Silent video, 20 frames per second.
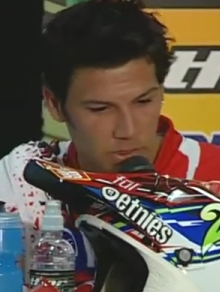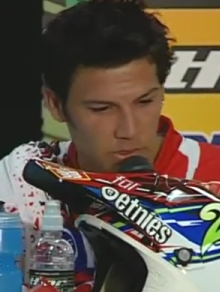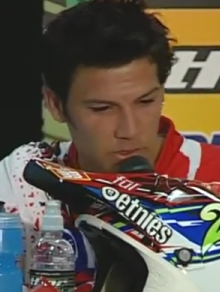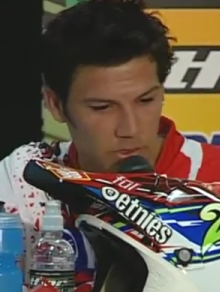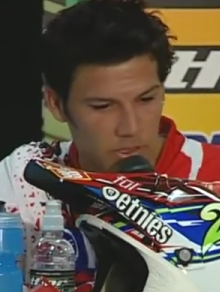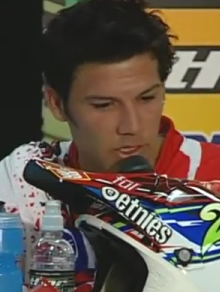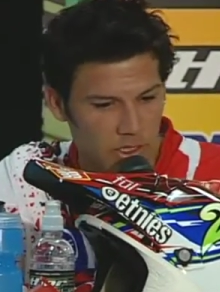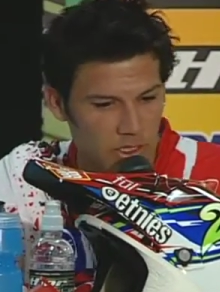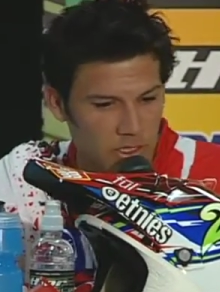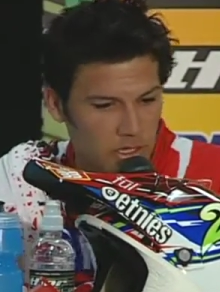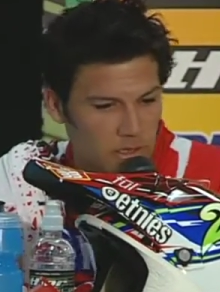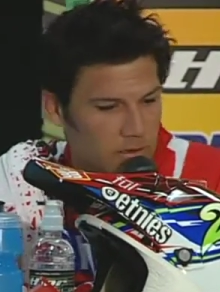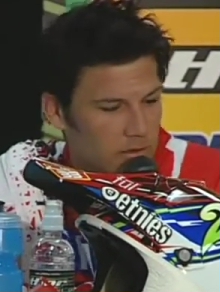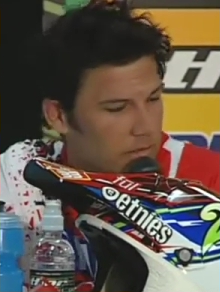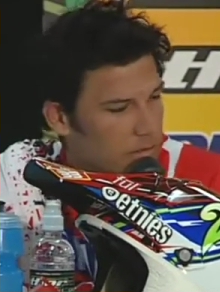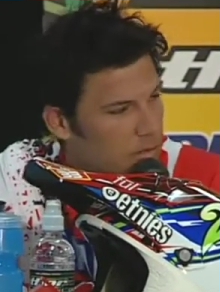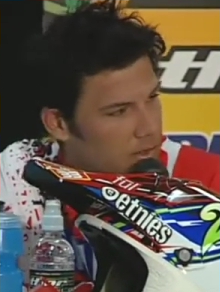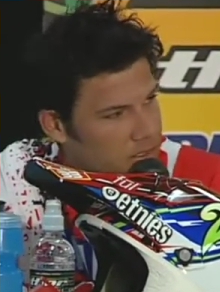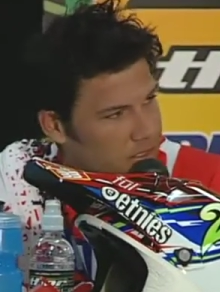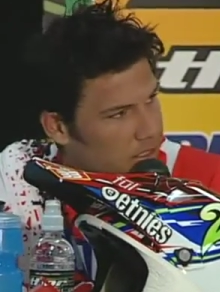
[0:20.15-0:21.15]
to turn underneath
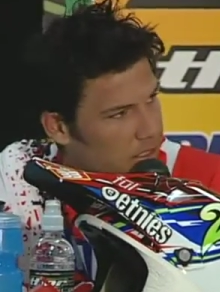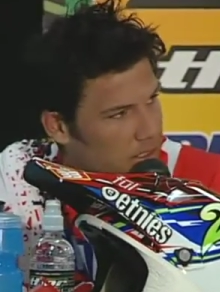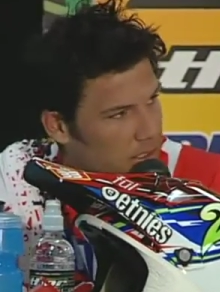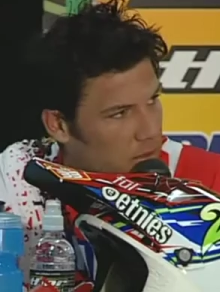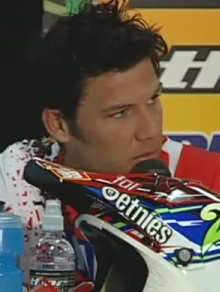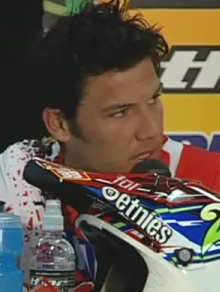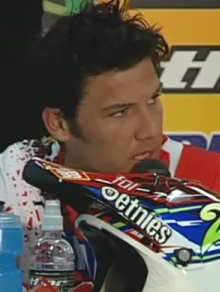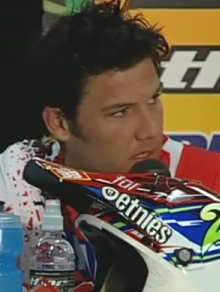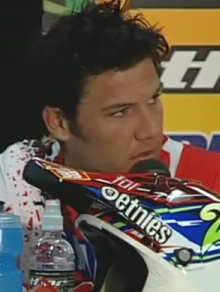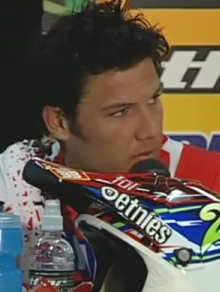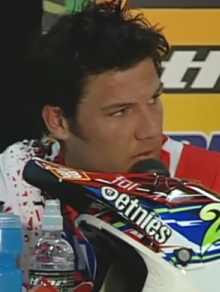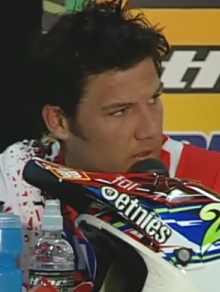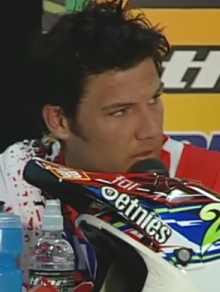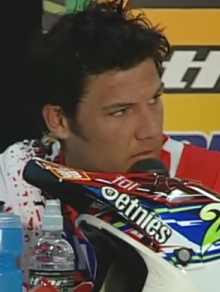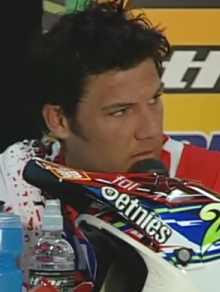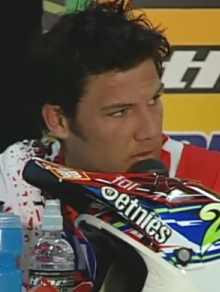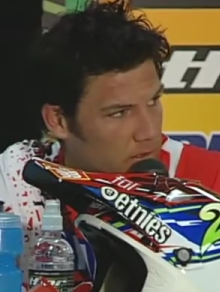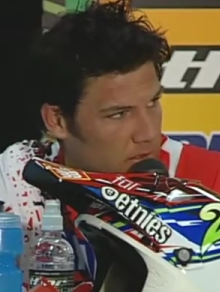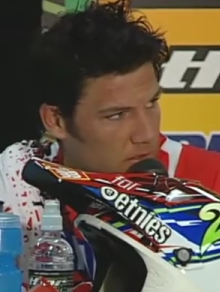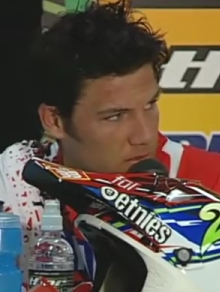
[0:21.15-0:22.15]
him and just hit the back
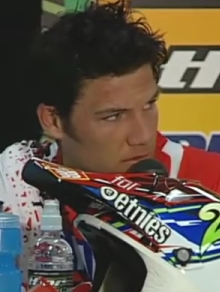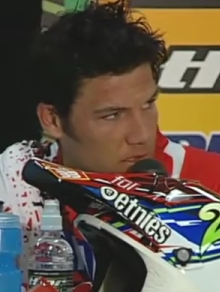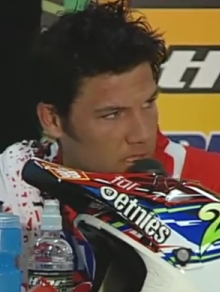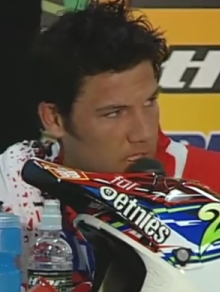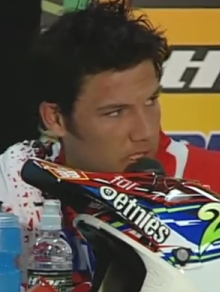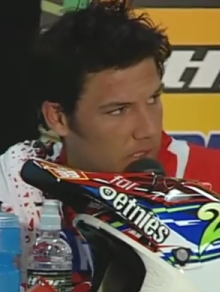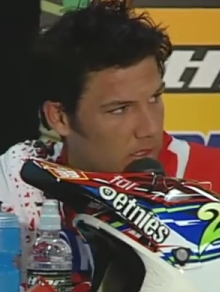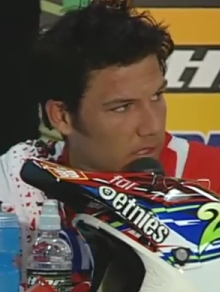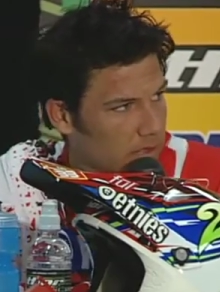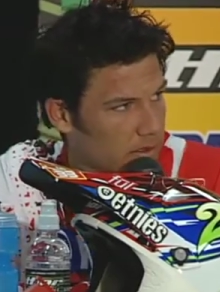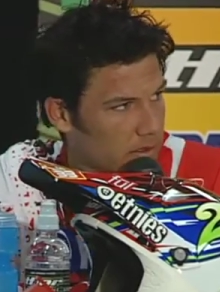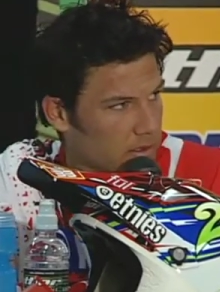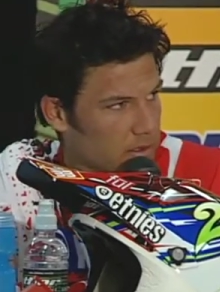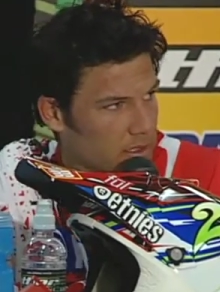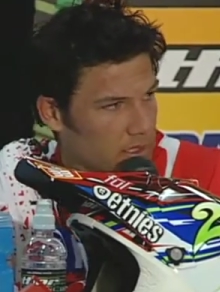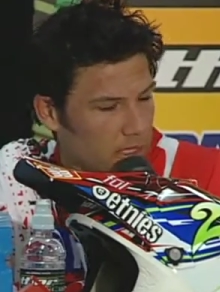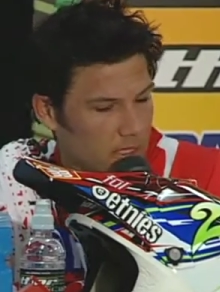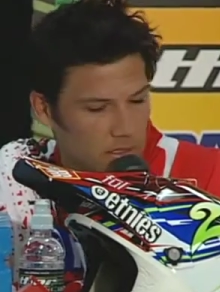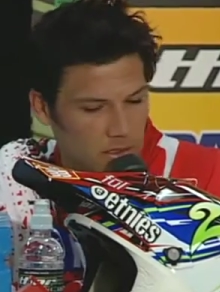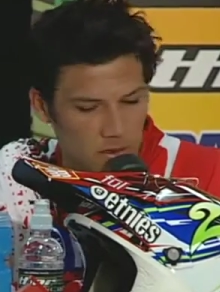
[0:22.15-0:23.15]
wheel, and there's kind of nothing
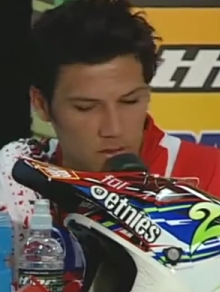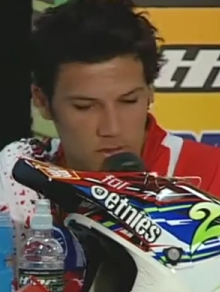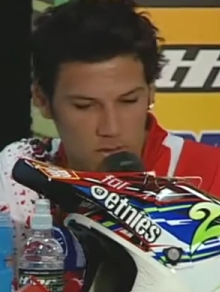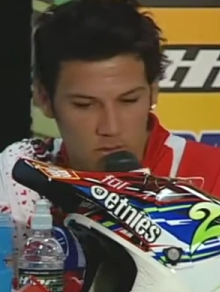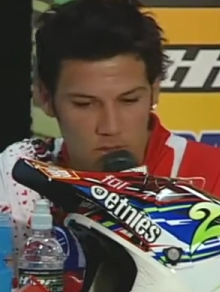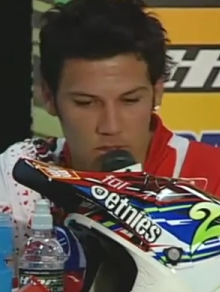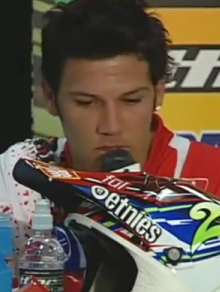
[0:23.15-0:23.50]
that I could do.